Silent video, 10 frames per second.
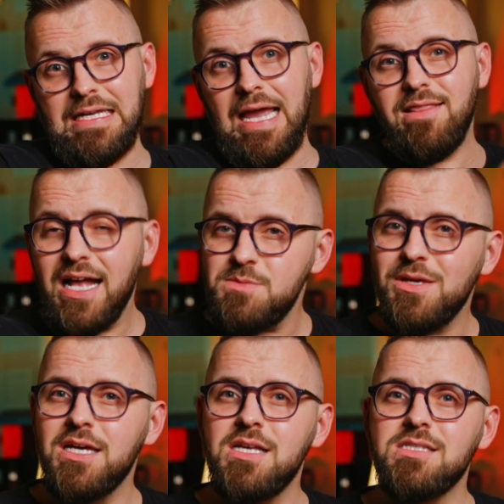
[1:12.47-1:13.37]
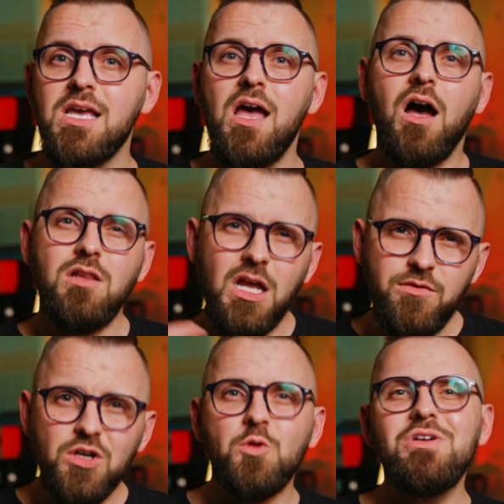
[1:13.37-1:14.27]
and that's because a lot
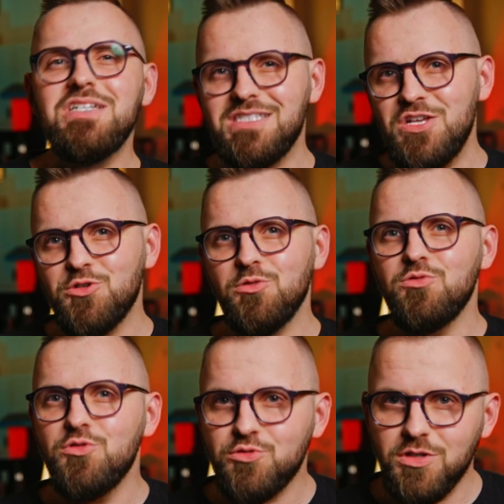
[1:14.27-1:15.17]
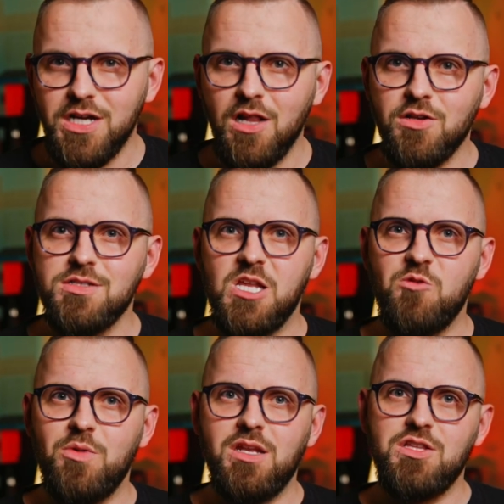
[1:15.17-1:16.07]
of your quintessential neutral colors that
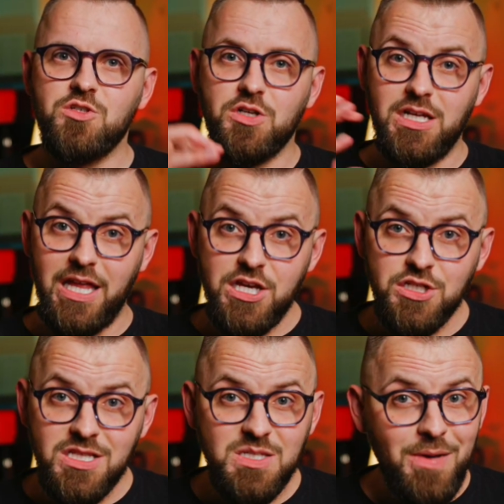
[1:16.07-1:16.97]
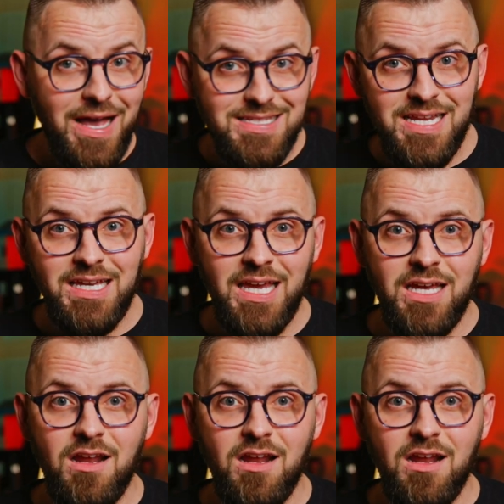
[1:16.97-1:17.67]
have been in circulation this past decade